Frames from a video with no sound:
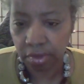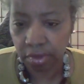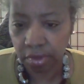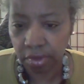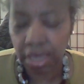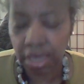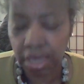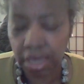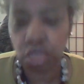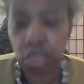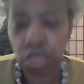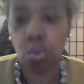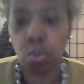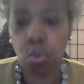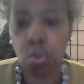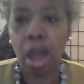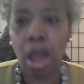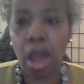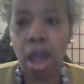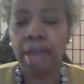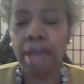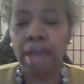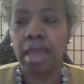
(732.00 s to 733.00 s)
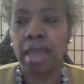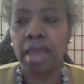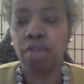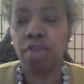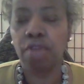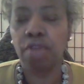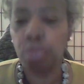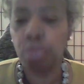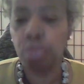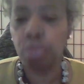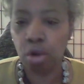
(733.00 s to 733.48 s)
That's why
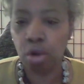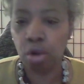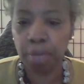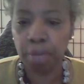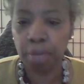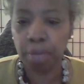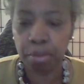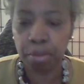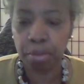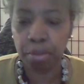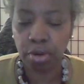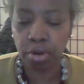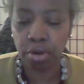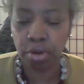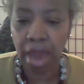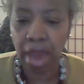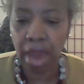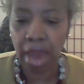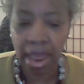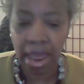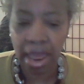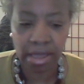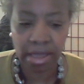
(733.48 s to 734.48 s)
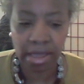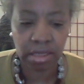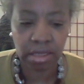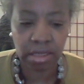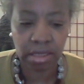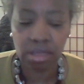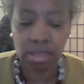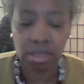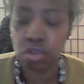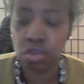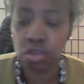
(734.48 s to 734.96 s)
every board member
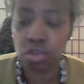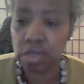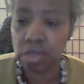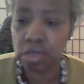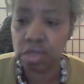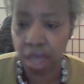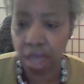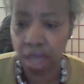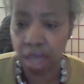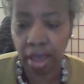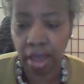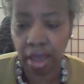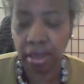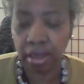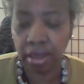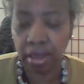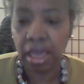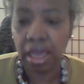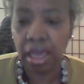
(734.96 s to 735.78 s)
has to sign